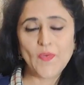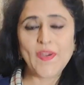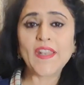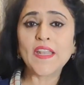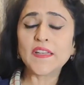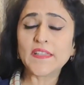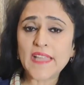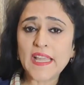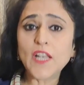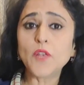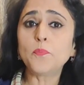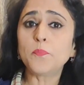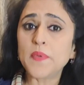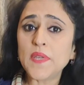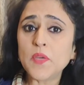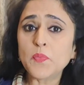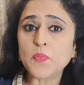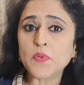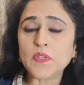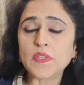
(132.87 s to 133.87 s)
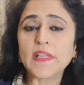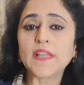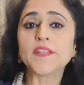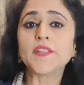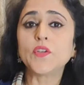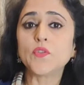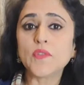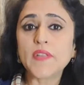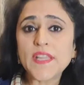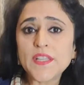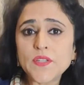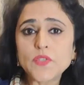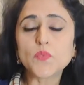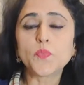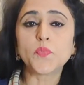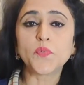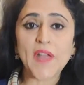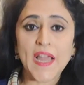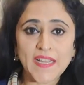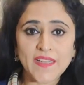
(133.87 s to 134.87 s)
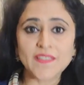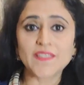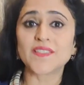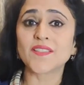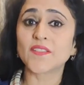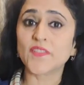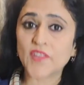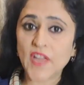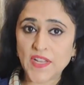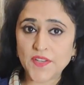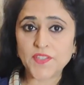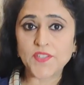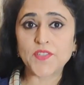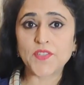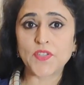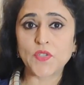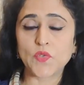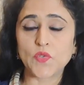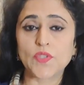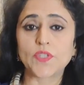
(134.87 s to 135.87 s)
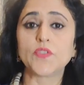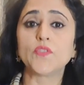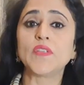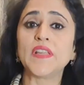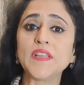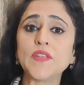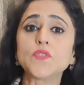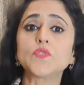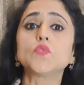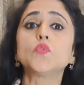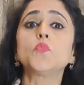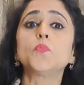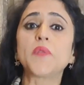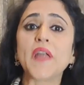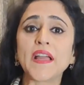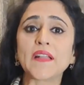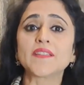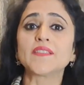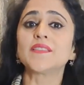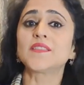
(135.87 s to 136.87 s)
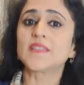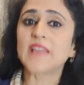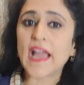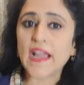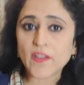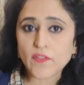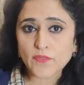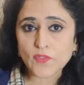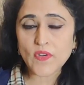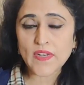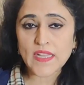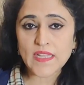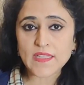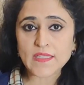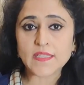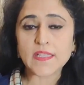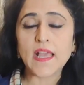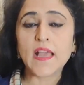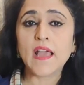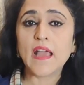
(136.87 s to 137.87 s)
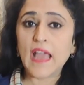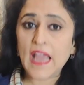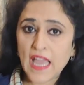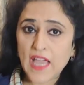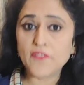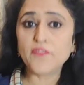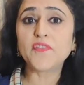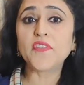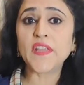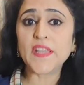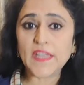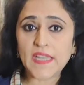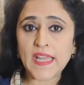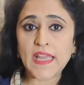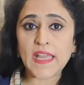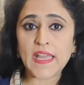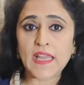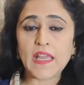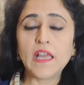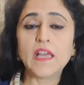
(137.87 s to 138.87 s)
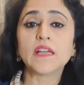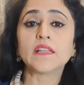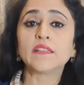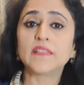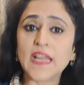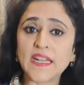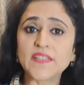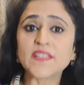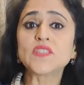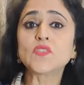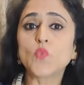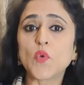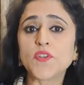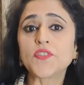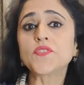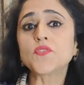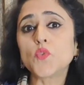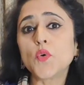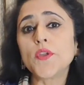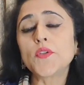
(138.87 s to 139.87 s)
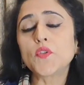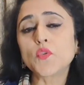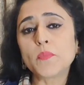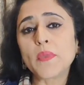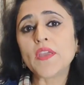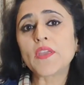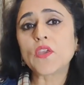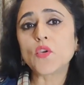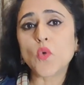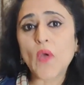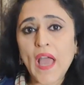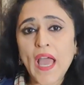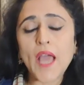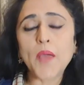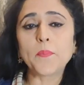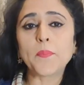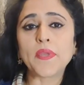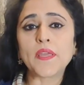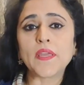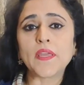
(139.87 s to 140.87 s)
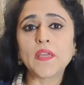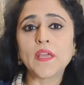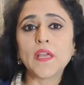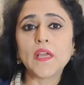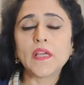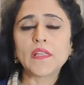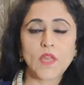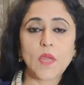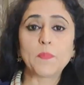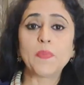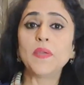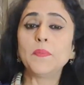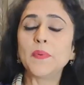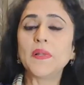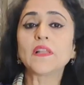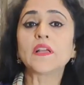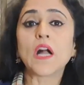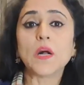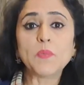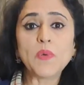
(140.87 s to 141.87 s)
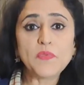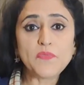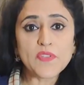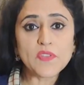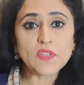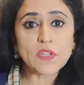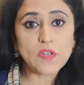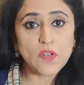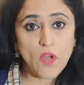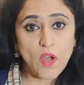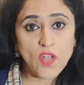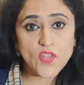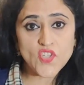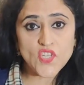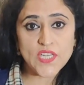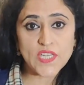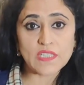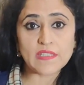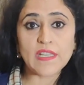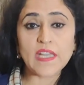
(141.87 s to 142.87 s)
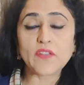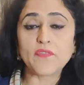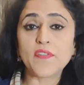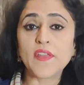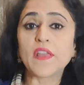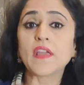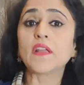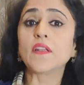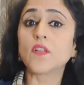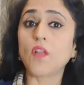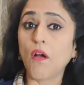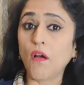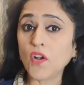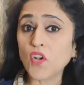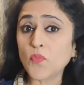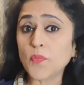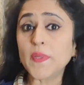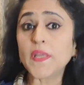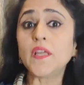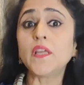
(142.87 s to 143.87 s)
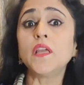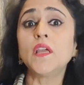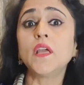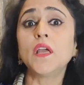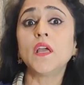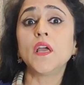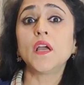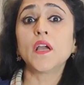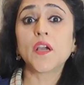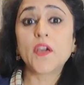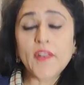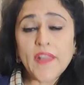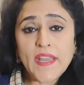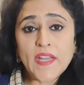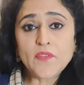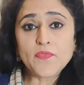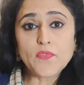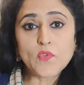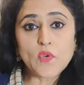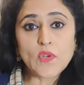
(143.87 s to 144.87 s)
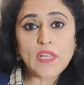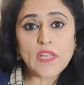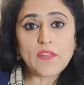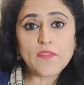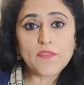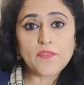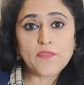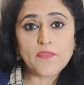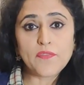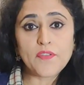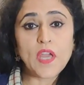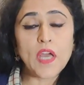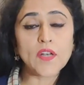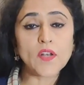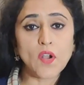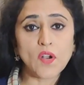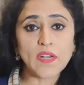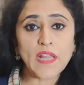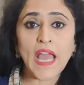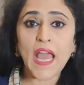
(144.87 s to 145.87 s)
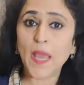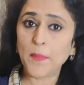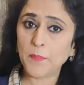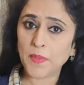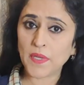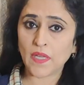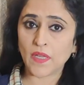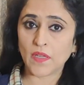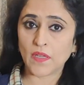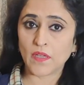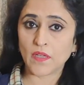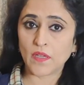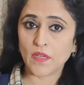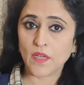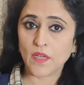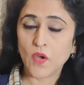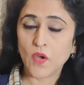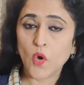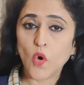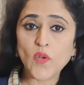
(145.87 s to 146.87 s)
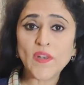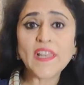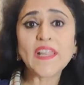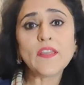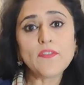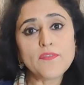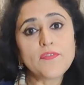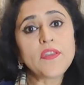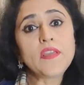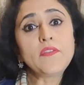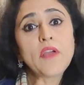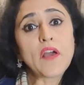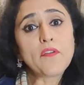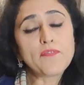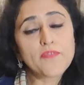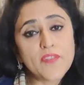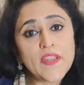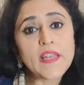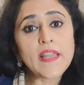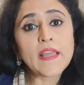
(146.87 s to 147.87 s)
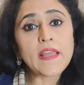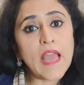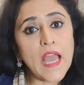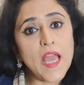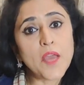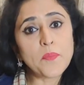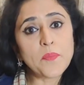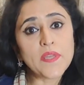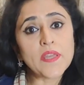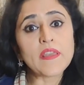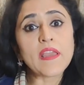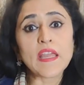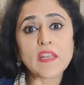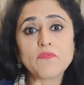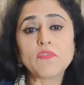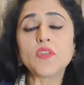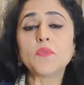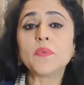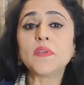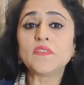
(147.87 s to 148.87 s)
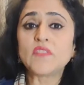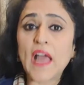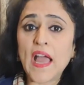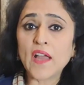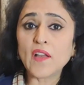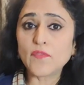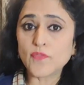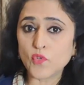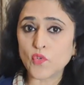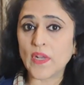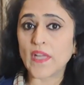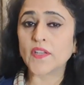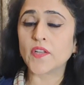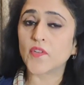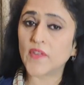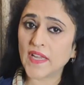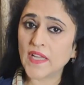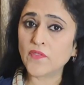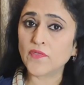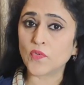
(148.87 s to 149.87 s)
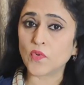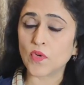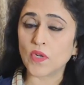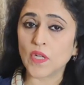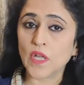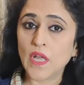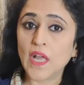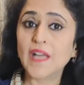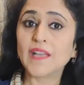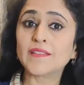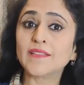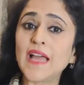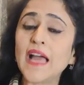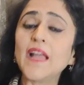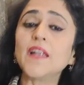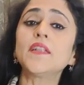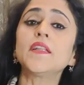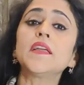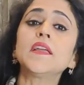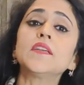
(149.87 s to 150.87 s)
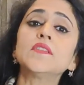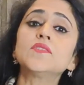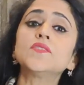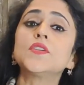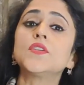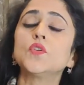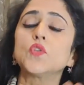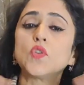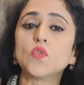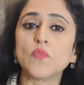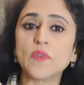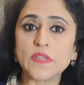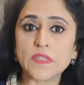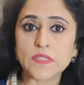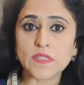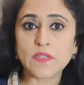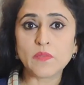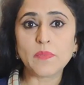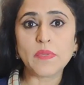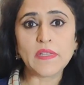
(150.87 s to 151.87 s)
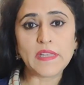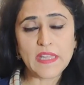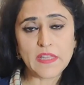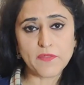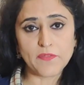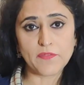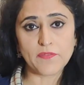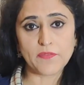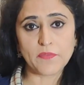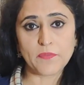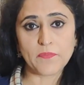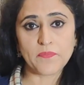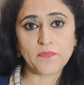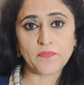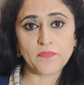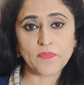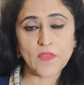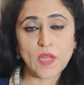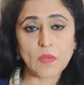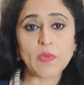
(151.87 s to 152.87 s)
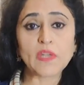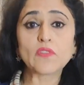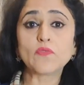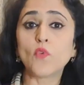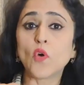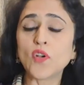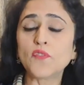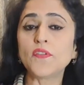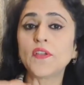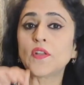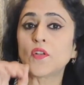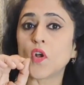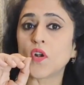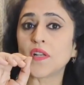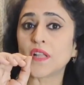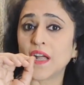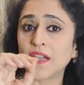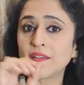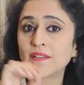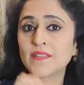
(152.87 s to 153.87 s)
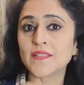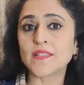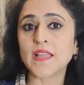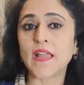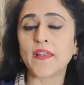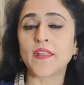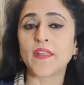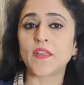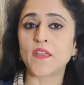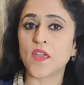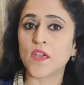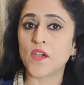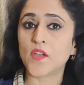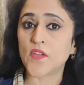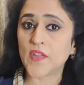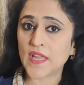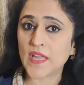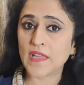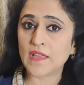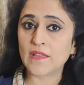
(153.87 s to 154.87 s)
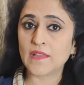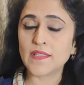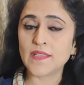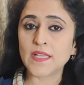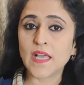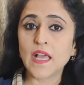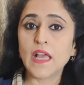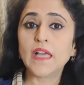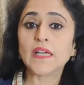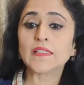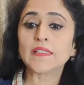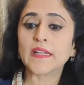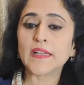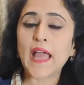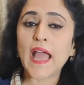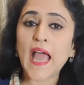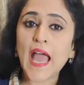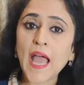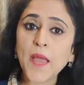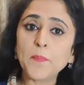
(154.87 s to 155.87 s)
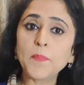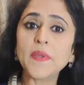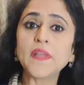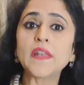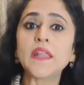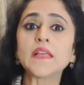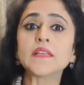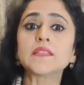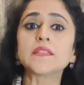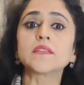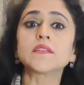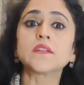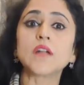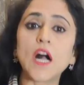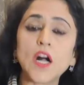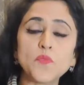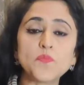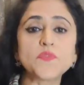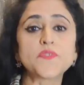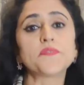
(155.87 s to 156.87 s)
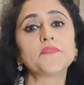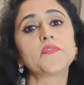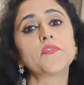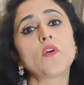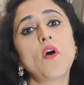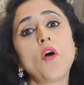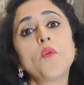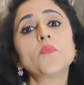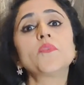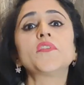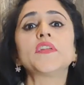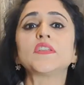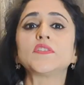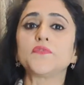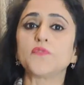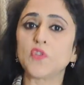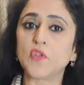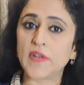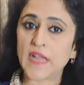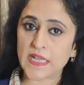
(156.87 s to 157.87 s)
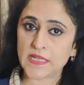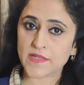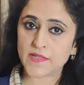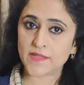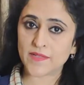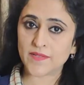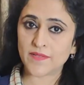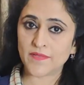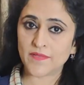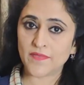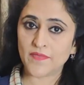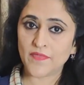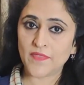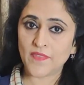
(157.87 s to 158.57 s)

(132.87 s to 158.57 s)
When I tell people that you need to practice gratitude, you need to practice thankfulness every day, that is what is going to make you happy. People come up with the logic that we cannot be grateful if we are not happy. Only if we are feeling happy can we be thankful and grateful. That is the universal belief. But what we are not understanding here is that happiness comes from gratefulness.